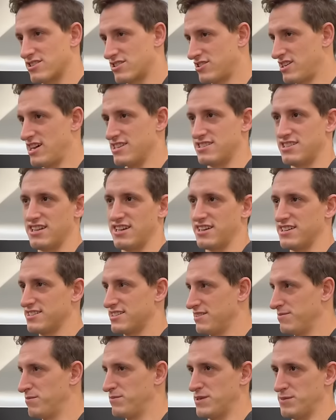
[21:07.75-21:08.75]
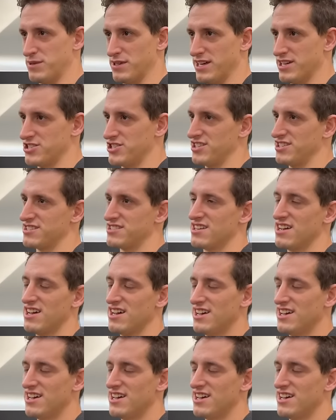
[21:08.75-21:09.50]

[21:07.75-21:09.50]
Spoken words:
testings and simulations